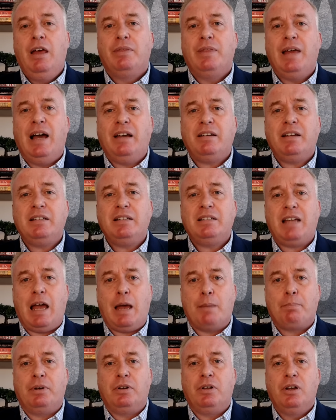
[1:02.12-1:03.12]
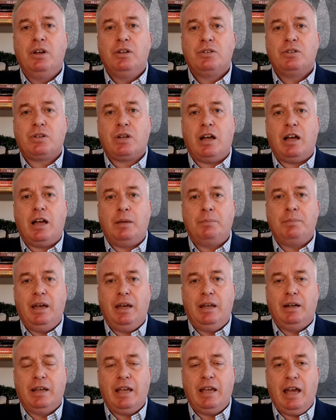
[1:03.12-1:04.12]
That has happened time
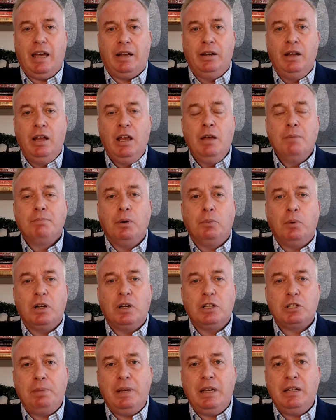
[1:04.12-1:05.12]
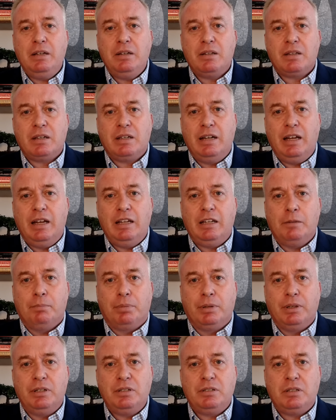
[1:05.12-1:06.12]
and again. But while speaking to the Canadian
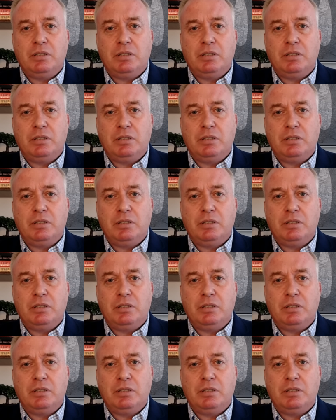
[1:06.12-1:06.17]
Police